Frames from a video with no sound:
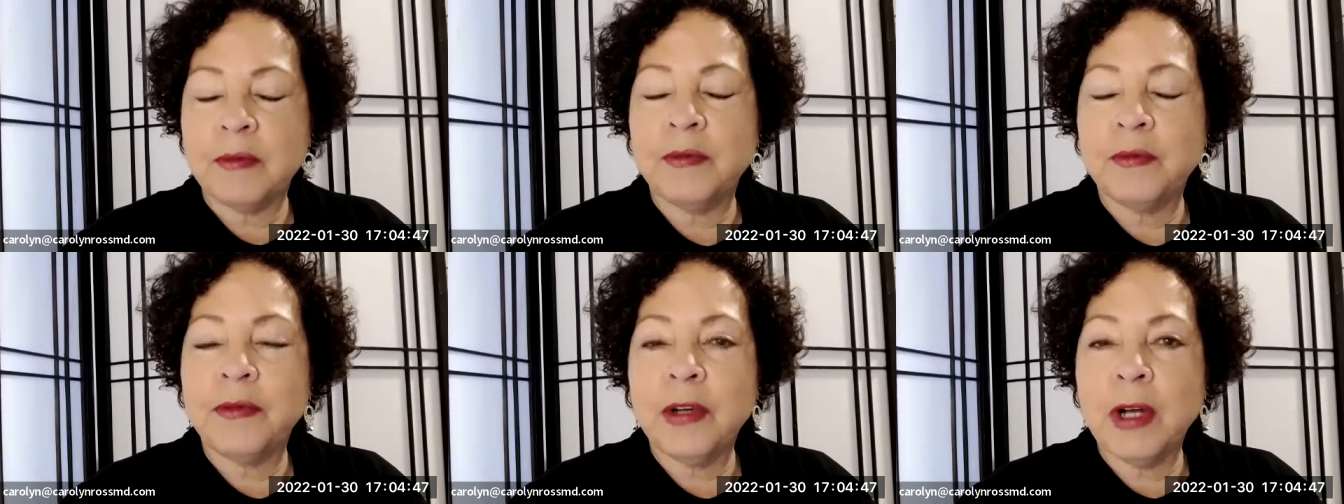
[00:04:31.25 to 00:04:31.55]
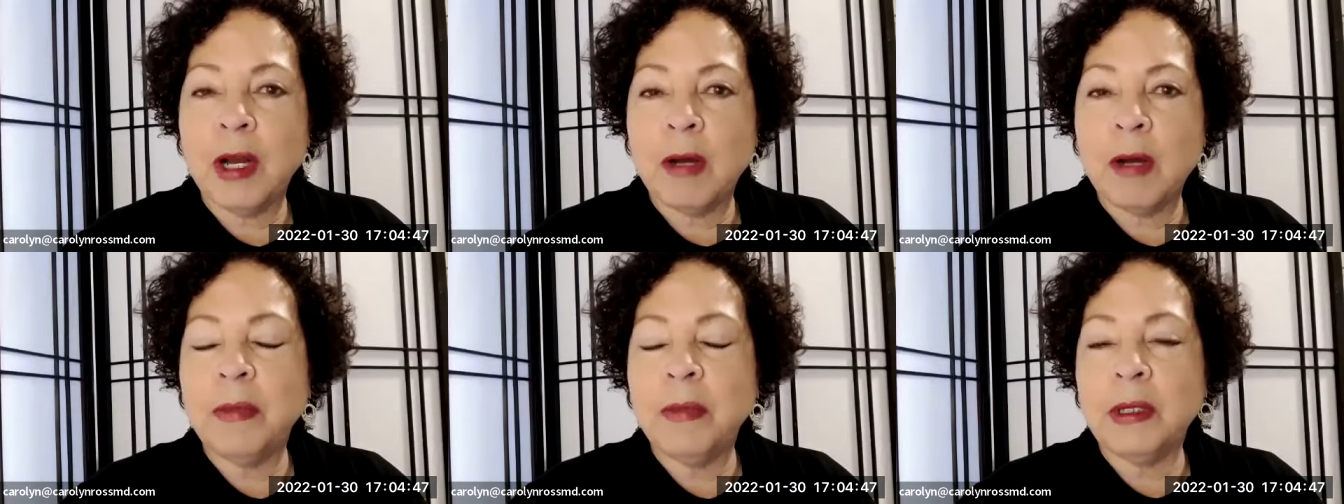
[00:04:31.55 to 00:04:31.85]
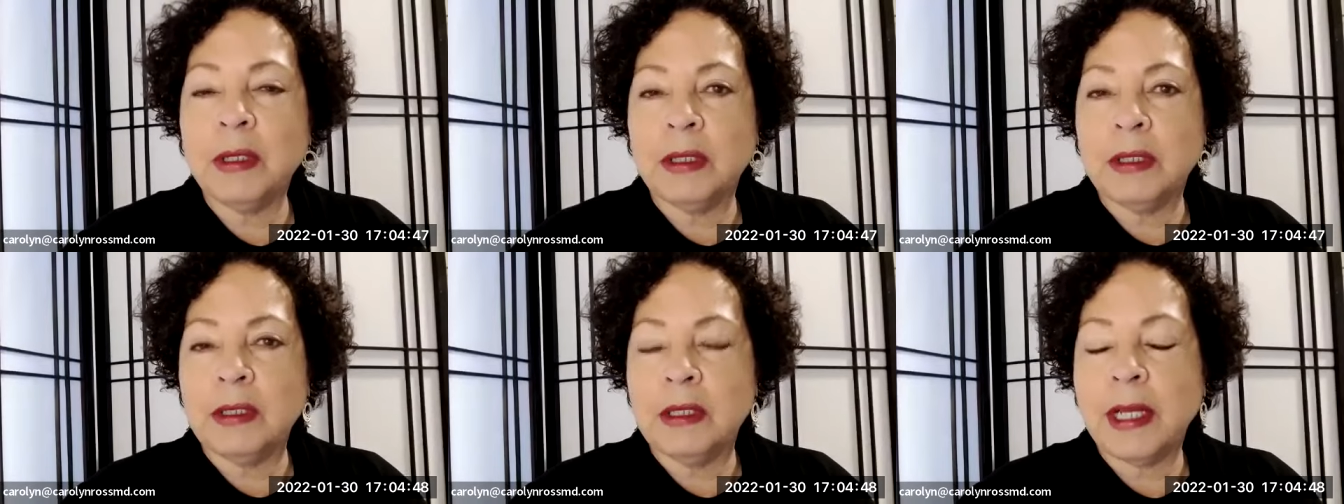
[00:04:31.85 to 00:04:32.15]

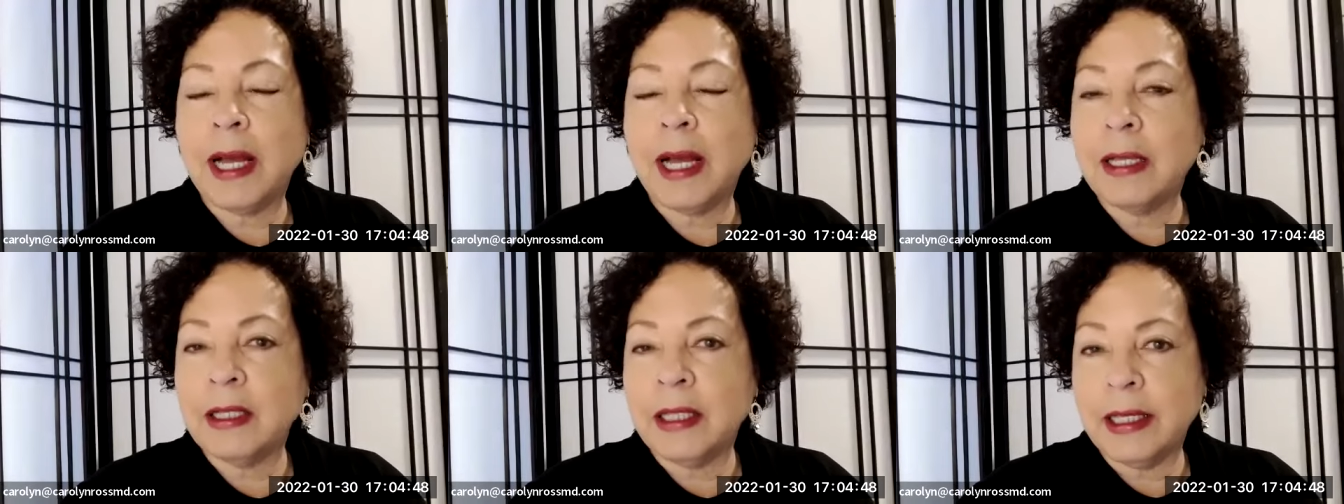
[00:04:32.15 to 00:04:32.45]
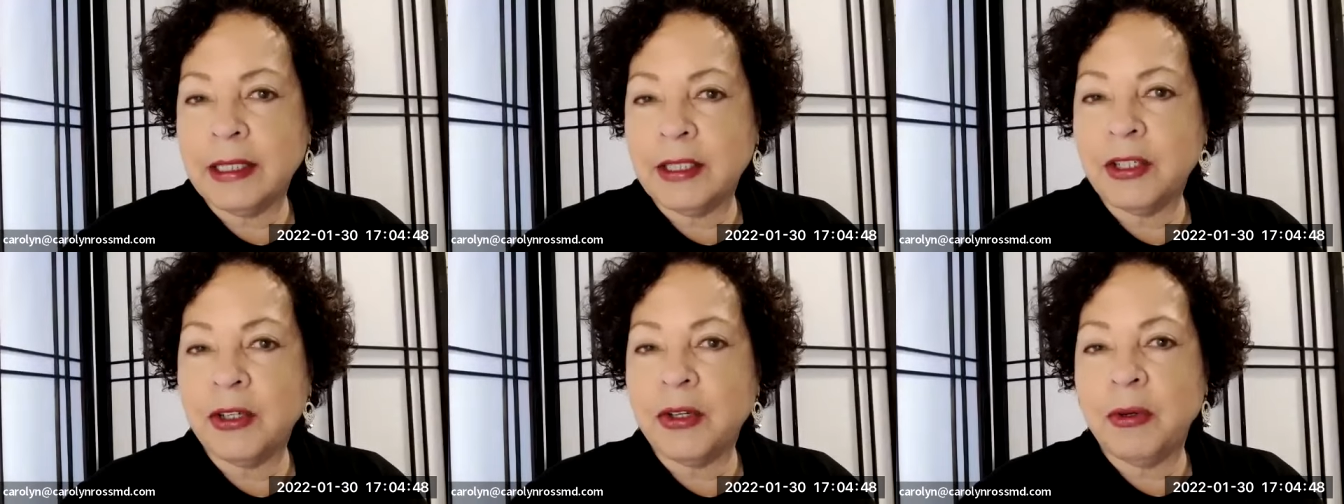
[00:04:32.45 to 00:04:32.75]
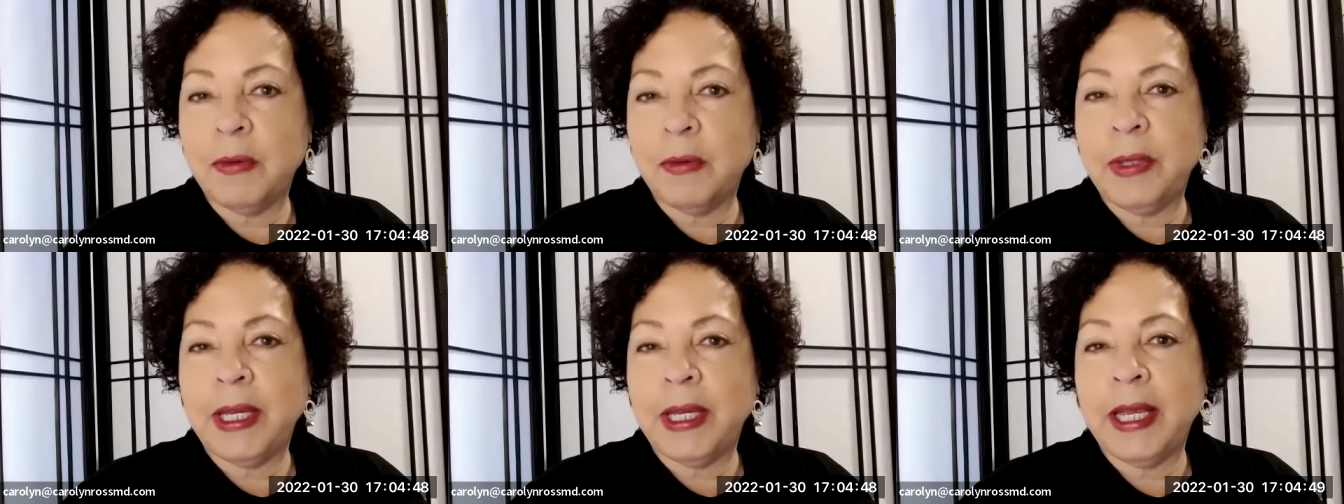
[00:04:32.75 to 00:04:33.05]
from
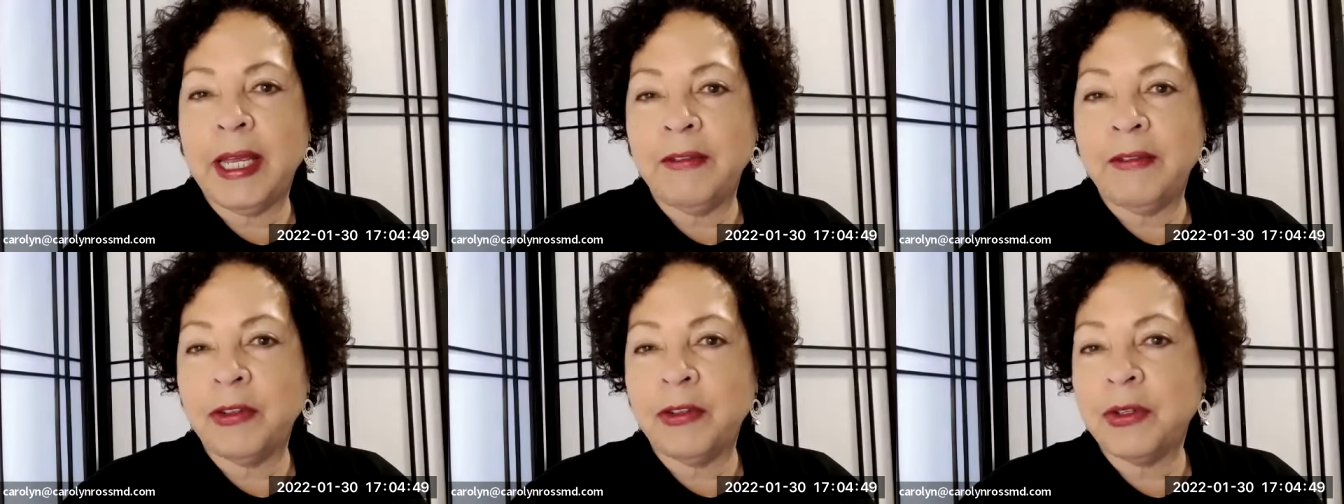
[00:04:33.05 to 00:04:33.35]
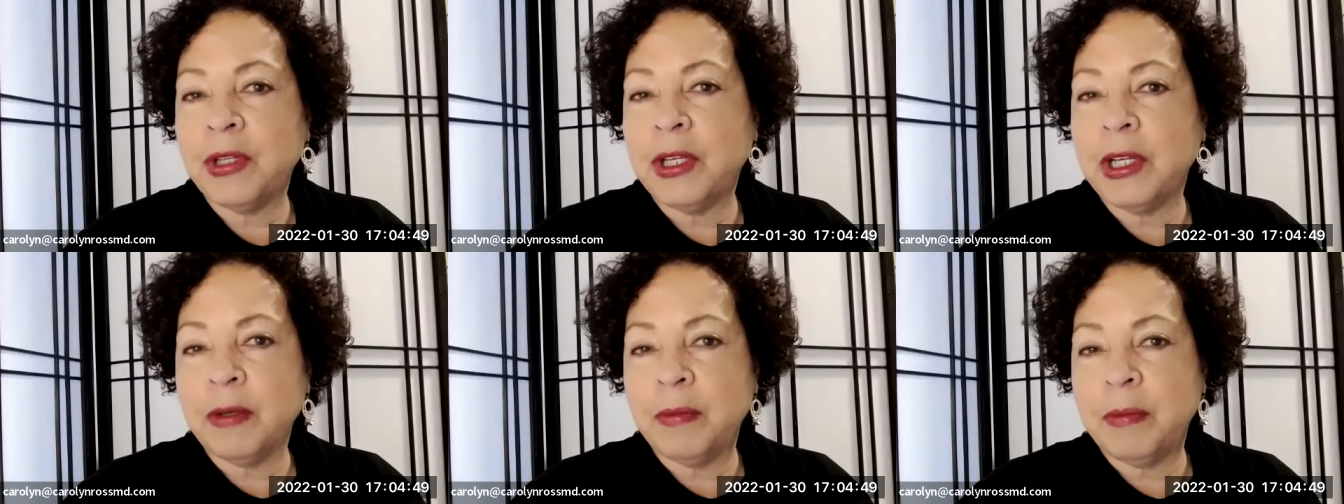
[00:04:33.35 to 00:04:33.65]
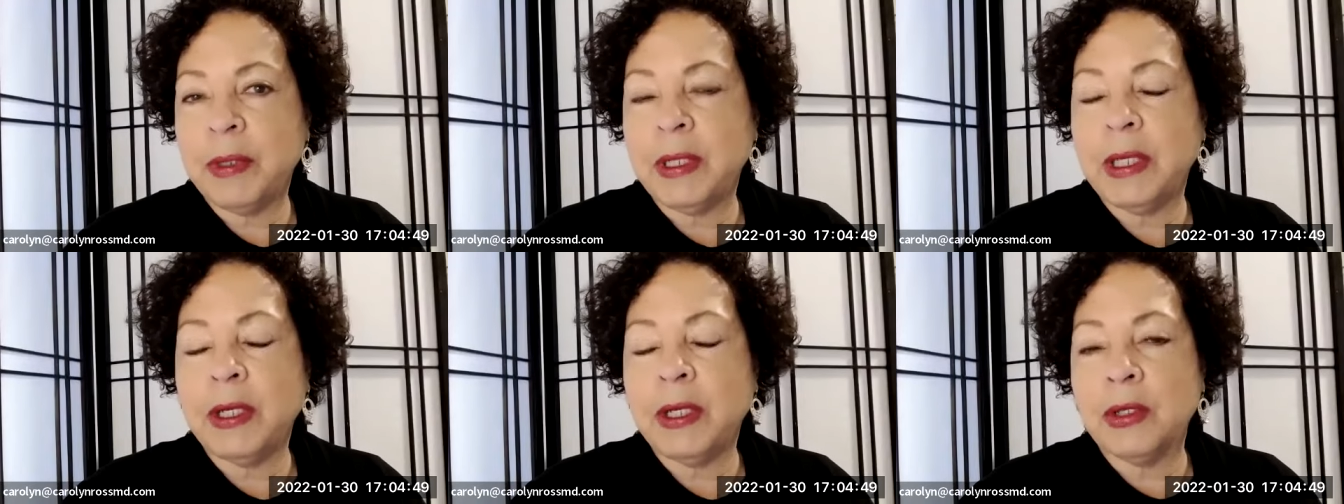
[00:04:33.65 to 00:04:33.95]
dialectical behavior therapy,